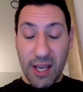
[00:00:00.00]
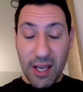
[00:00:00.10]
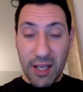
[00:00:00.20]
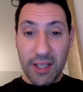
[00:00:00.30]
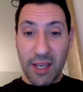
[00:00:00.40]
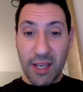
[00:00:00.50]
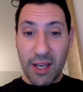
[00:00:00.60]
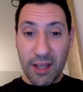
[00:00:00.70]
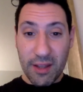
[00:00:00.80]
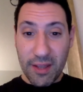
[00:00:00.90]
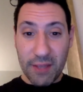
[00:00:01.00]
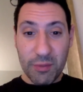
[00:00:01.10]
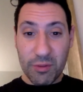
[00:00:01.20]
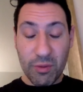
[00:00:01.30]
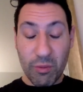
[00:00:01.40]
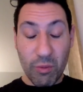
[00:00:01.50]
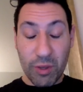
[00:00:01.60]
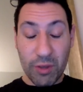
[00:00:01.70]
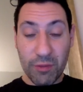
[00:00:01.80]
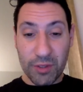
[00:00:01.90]
yeah, that was
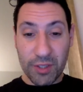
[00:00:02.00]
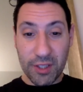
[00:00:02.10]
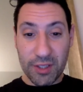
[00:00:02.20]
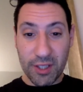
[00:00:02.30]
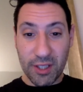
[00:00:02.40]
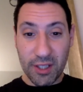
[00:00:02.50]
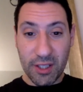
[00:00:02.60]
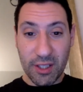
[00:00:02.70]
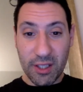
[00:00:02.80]
wonderful. Seriously. That's